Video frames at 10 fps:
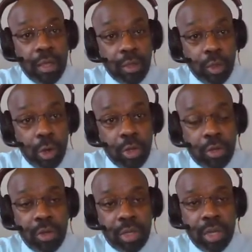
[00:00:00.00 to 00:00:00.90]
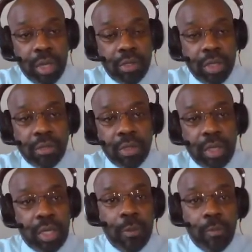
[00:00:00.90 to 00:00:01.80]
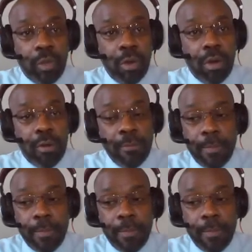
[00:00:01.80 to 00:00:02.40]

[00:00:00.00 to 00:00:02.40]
your due diligence to keep your